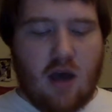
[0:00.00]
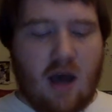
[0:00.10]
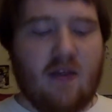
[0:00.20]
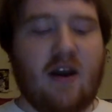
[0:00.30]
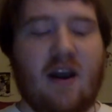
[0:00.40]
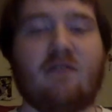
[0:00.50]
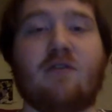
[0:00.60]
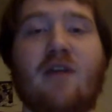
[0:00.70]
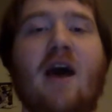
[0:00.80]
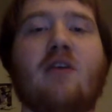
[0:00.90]
And then
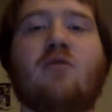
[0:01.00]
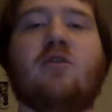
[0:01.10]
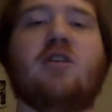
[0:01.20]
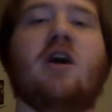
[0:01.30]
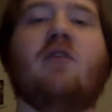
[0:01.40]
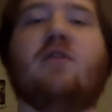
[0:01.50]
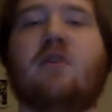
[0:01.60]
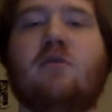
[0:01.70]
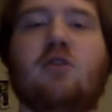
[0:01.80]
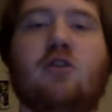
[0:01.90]
after that, you could tell that
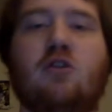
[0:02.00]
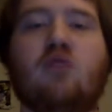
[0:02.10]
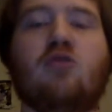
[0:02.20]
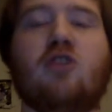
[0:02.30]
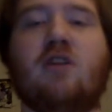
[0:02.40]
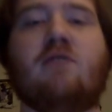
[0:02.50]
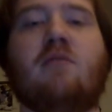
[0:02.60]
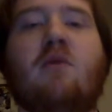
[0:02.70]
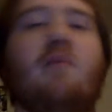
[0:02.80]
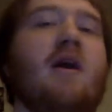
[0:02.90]
there was a huge shift
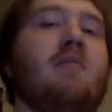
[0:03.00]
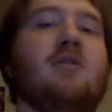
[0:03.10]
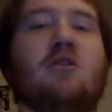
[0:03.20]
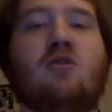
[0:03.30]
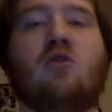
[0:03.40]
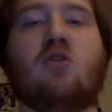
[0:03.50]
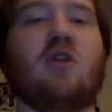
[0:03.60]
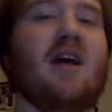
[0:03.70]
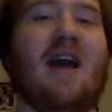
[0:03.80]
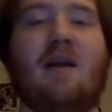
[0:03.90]
in momentum, as it
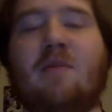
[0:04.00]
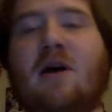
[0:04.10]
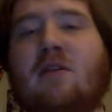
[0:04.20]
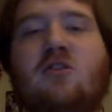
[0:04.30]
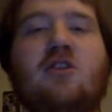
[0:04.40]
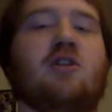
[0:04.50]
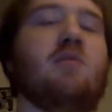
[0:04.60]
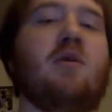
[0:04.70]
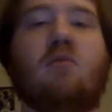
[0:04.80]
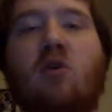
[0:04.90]
looked like at about the
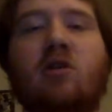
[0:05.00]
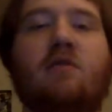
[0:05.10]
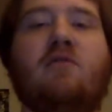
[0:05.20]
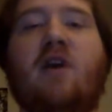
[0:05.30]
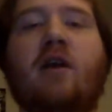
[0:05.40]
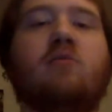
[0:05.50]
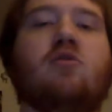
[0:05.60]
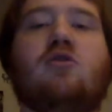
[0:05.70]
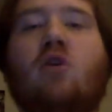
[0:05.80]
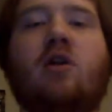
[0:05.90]
six-minute mark, the Phantoms
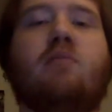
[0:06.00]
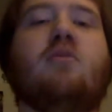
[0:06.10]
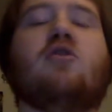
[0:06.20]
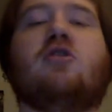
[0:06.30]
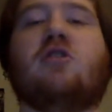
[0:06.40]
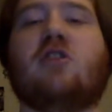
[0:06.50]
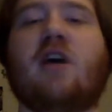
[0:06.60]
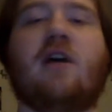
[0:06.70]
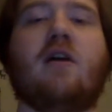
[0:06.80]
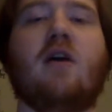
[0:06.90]
were starting to push in the
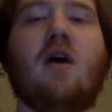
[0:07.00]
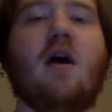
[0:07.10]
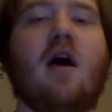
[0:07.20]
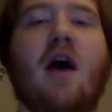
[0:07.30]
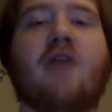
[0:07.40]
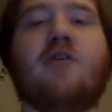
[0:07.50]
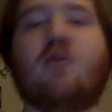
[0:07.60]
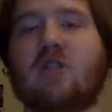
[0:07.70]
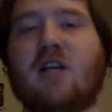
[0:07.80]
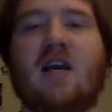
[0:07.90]
second and
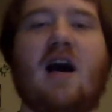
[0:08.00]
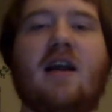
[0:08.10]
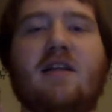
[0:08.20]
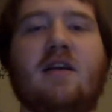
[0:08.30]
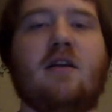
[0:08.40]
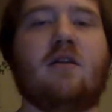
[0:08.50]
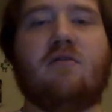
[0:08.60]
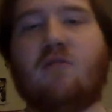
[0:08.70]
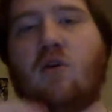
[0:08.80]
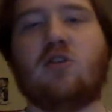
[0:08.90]
do as they kind of did in the
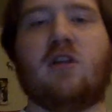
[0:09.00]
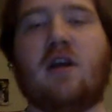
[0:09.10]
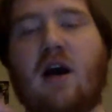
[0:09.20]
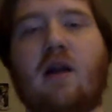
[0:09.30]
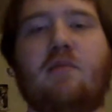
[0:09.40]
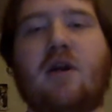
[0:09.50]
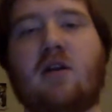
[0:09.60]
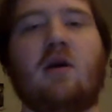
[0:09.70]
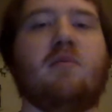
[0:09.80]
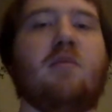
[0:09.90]
first. They kind of
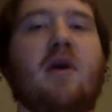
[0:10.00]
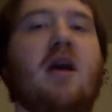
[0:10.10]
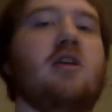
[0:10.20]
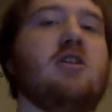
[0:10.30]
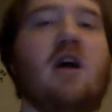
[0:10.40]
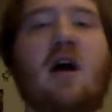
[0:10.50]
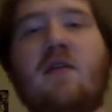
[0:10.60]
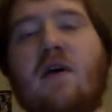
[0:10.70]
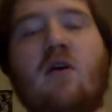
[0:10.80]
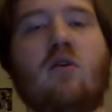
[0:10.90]
picked up the pace,
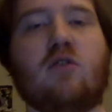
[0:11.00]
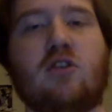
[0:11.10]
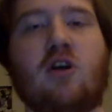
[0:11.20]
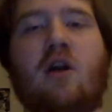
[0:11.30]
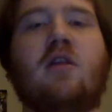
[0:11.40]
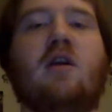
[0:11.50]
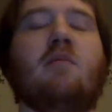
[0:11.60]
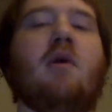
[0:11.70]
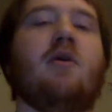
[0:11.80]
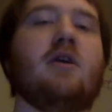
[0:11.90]
and then all of a sudden, the
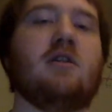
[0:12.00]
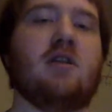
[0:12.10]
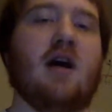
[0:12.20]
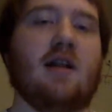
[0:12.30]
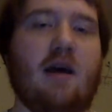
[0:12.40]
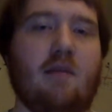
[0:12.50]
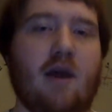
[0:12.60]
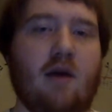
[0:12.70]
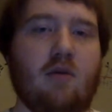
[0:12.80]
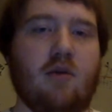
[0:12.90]
Americans got that
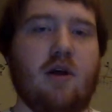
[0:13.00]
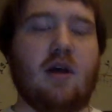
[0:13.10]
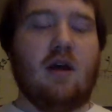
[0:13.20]
power play,